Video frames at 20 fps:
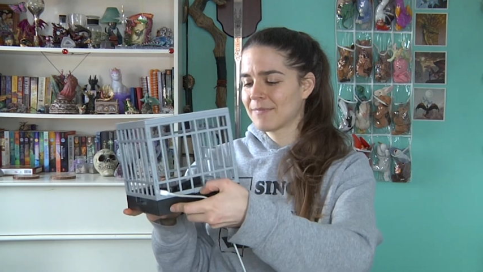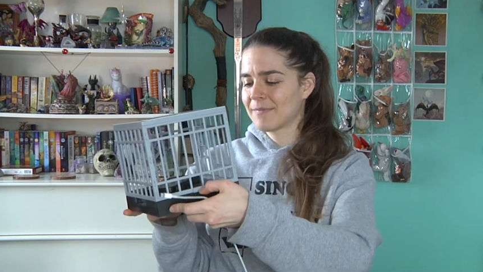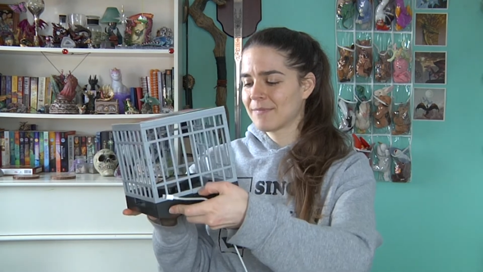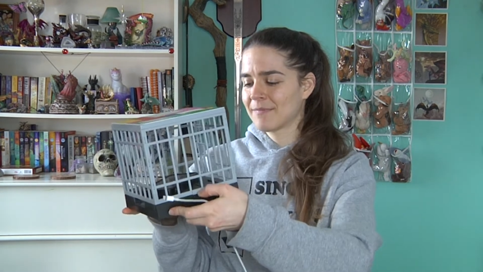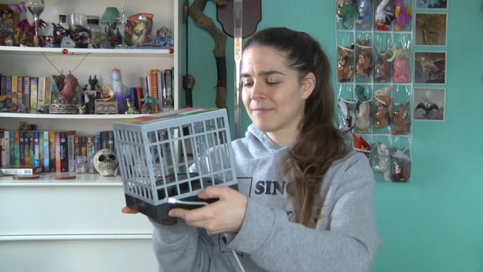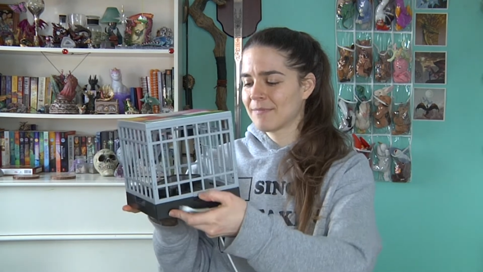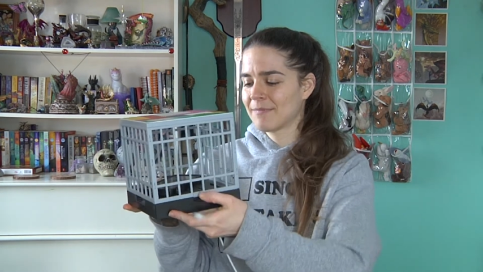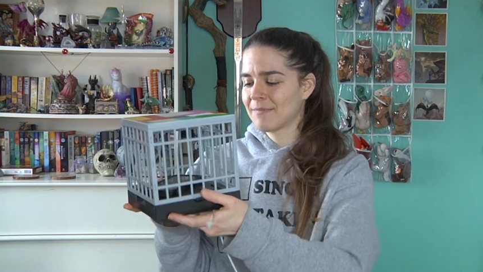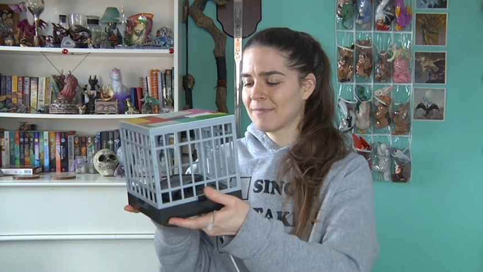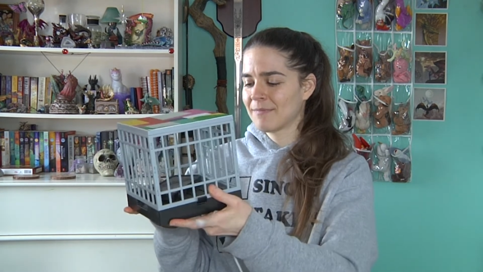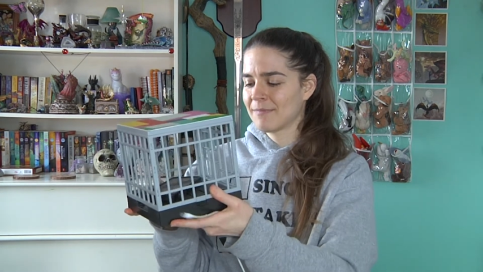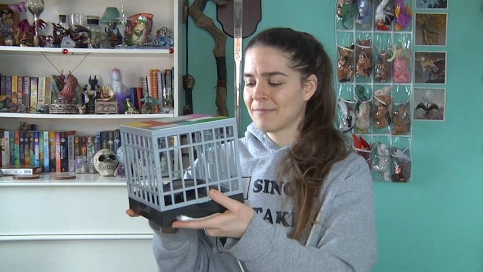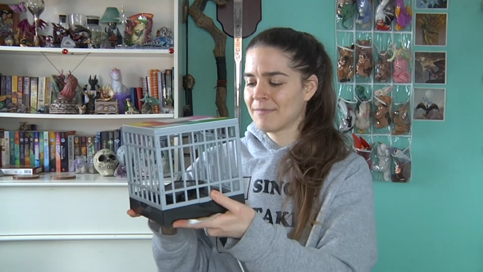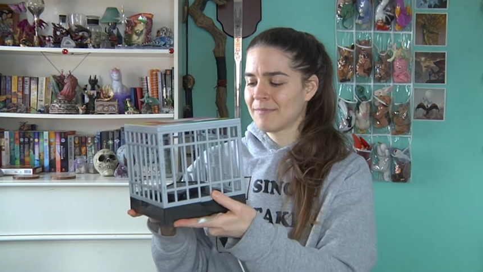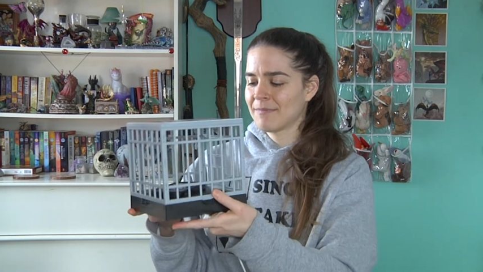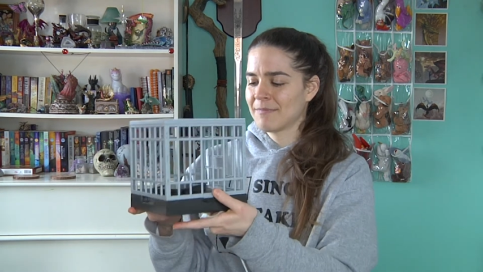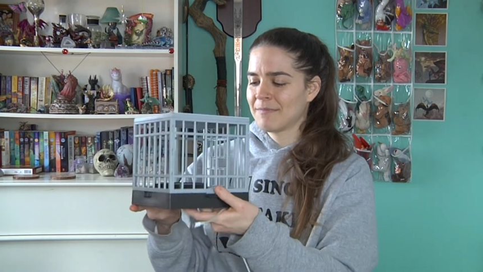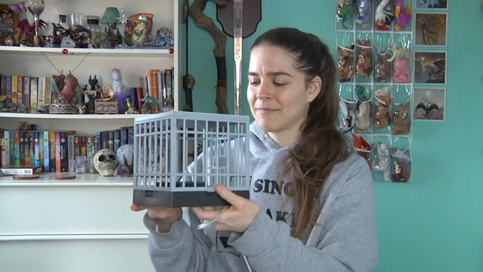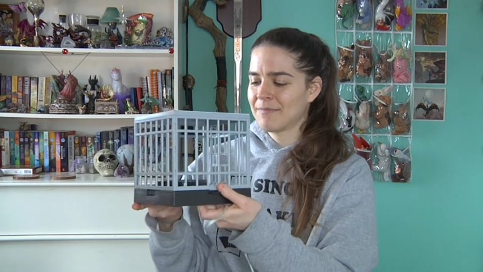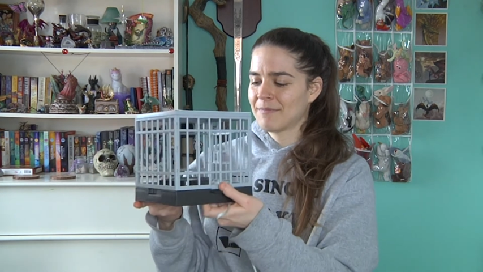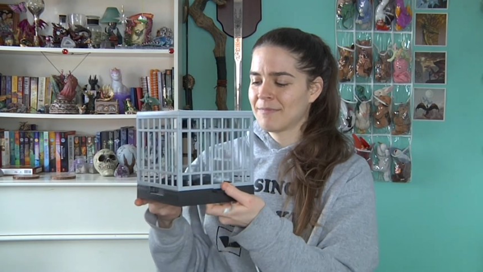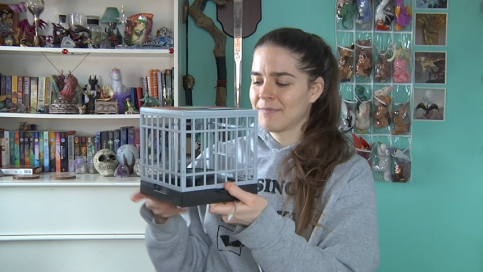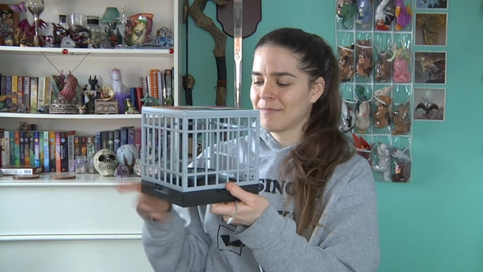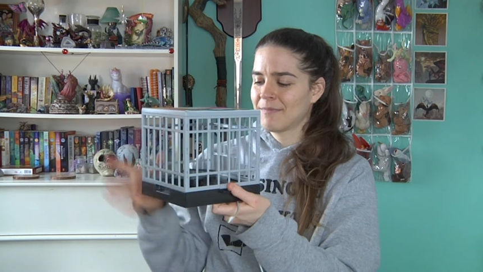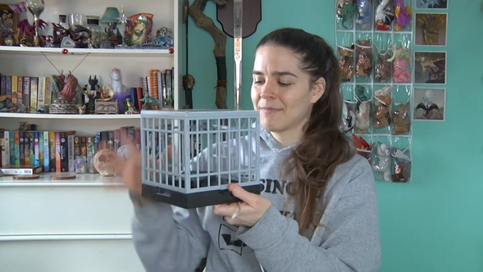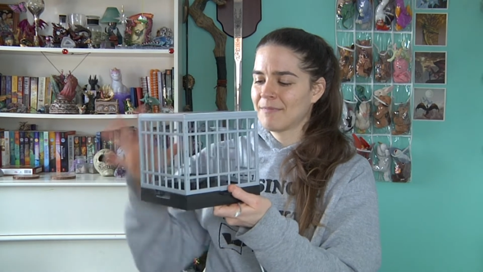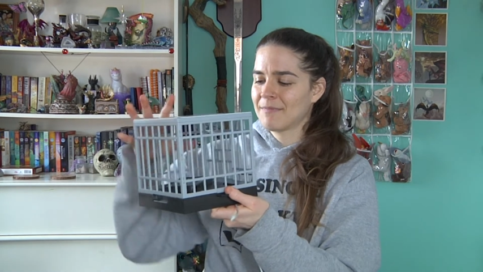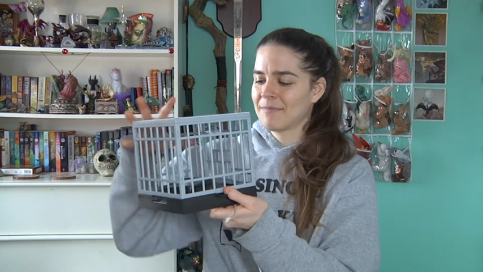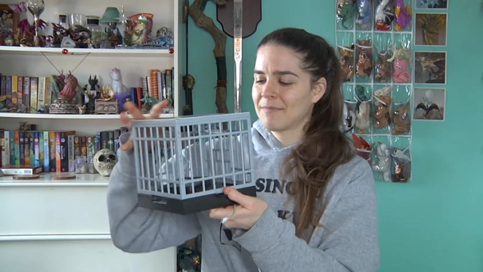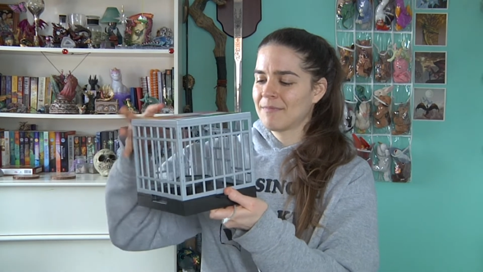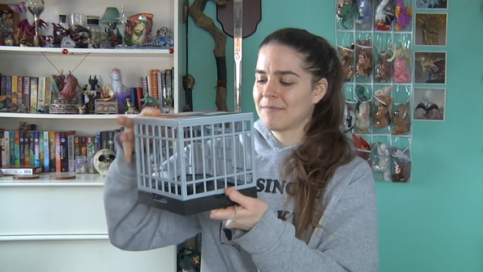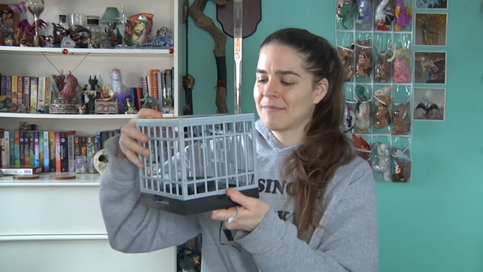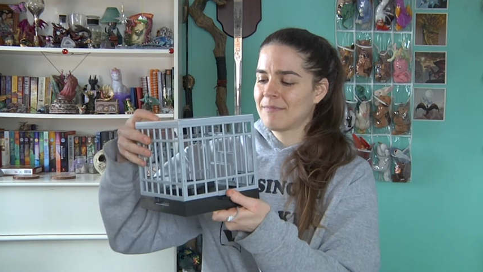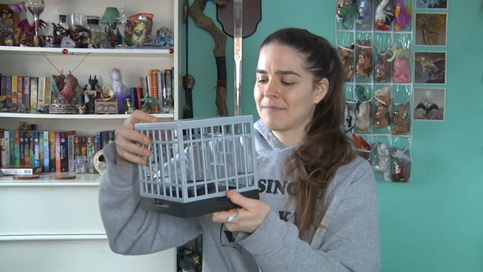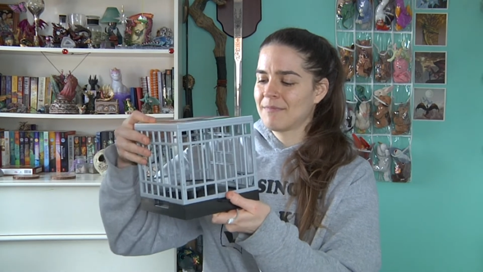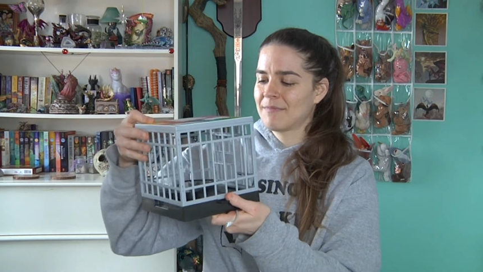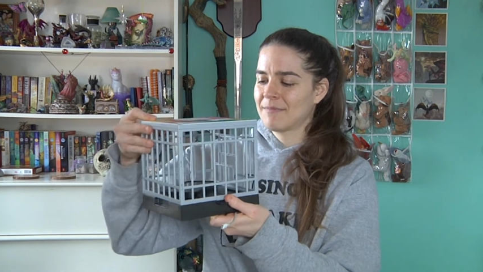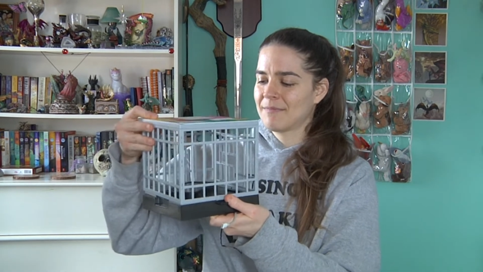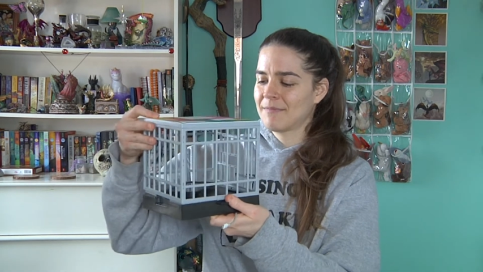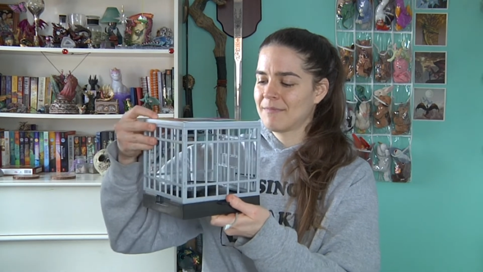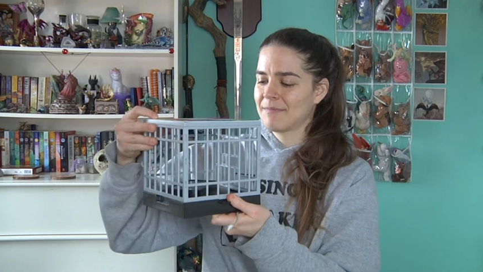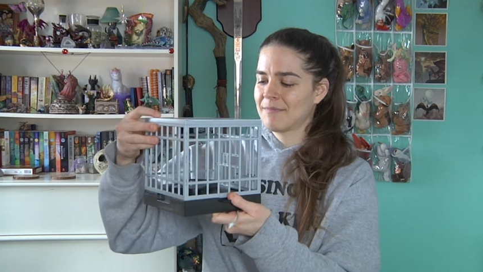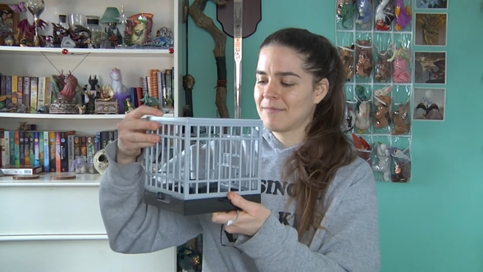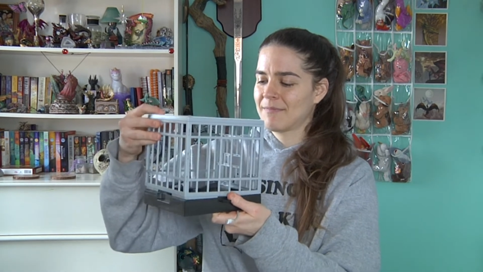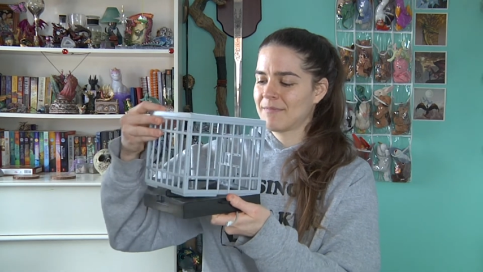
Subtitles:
Nothing is said.